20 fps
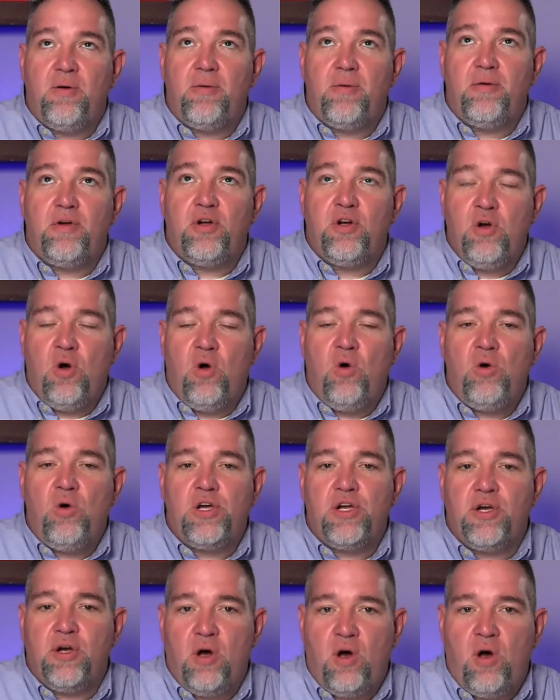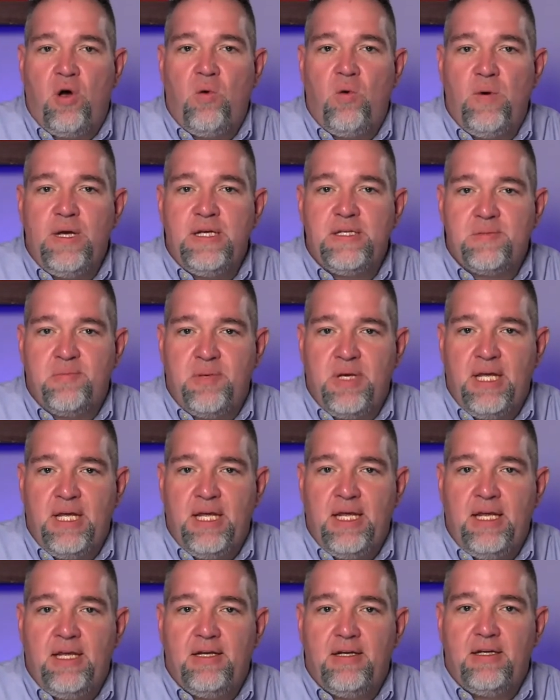goal can always
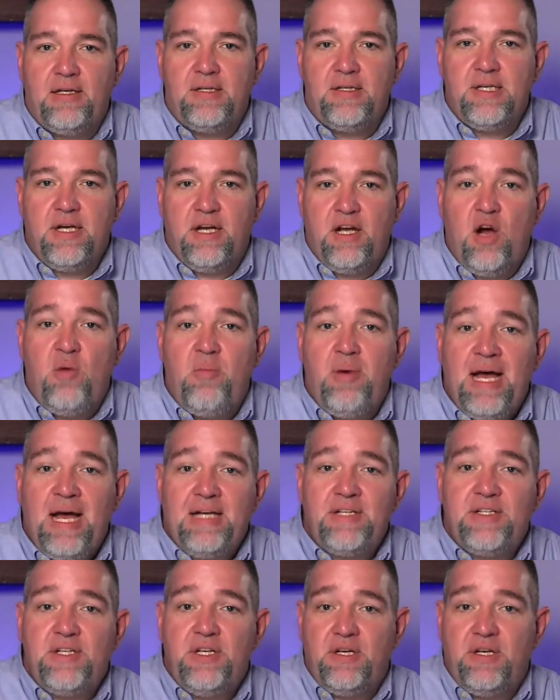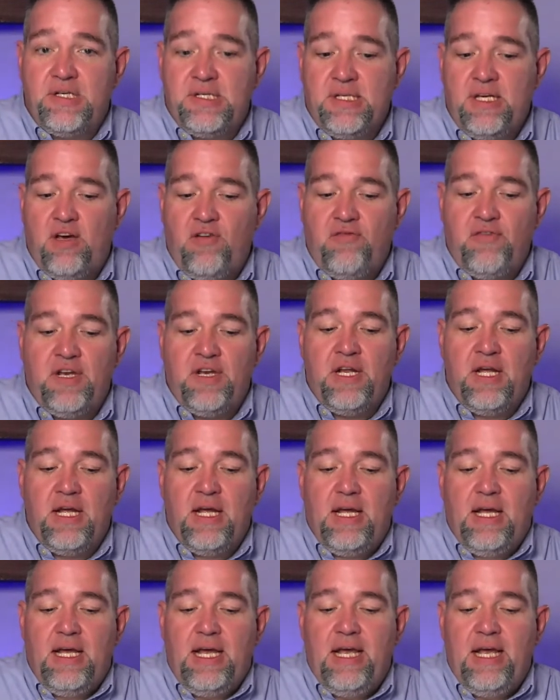be to go back to yourself and
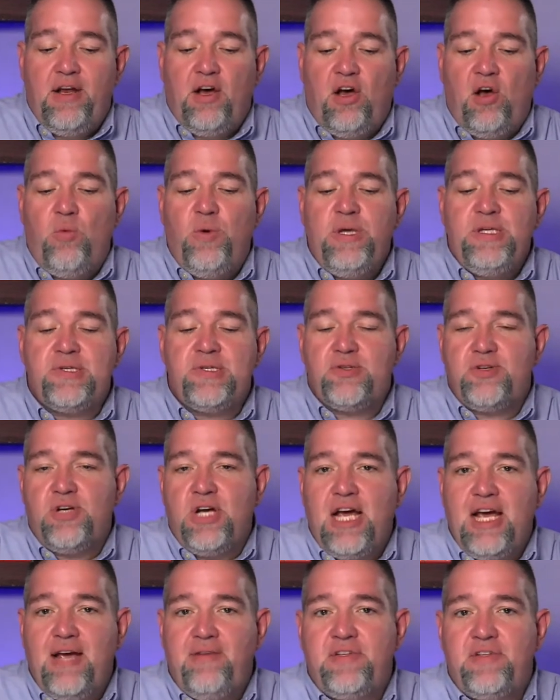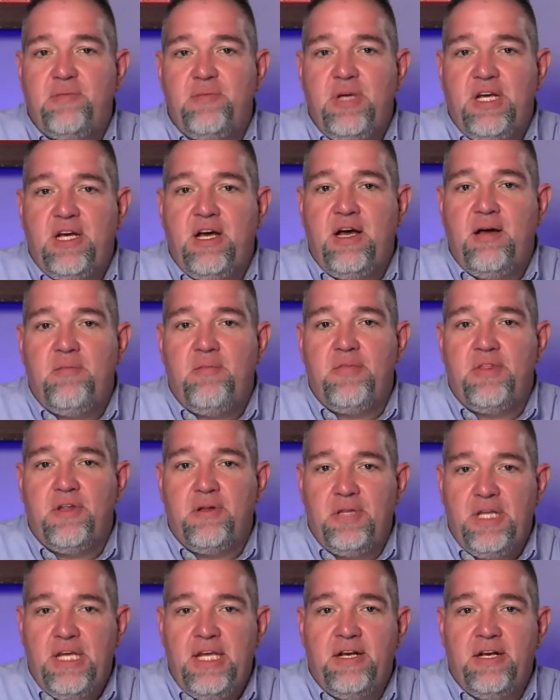always strive to become the
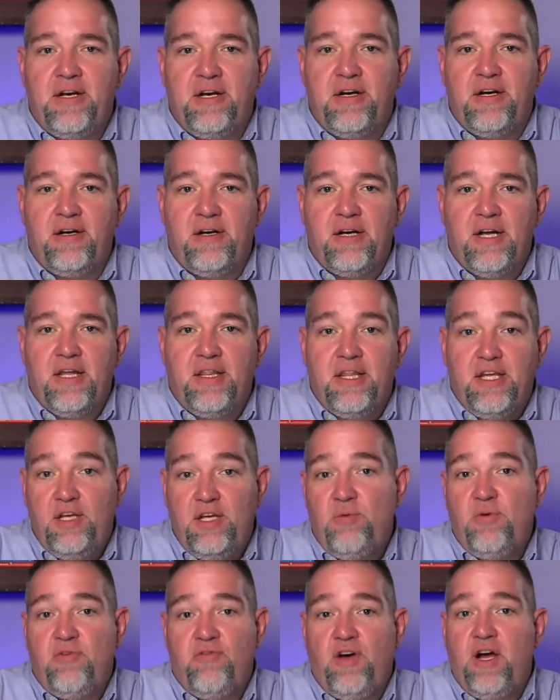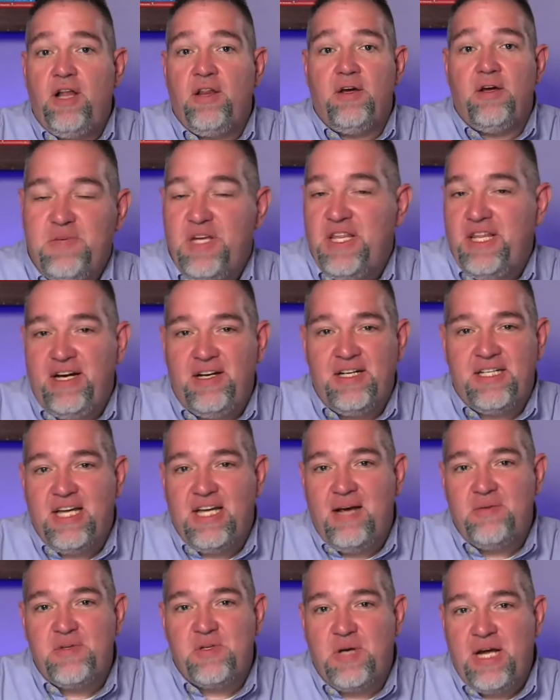leader that you would follow. There are
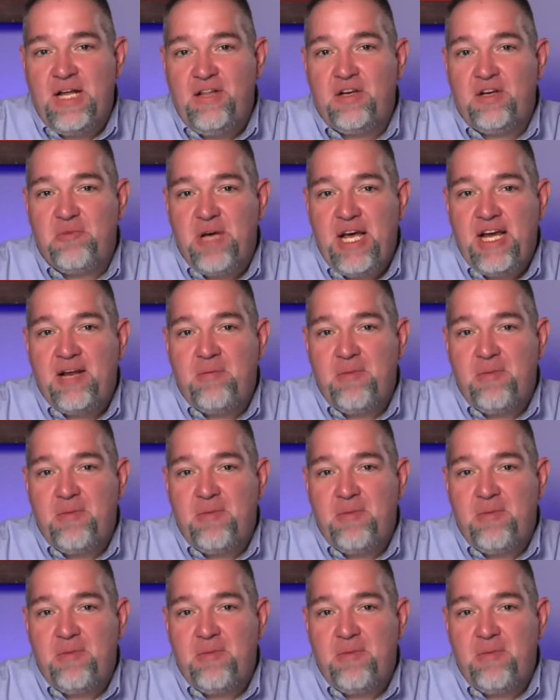times when I look back in my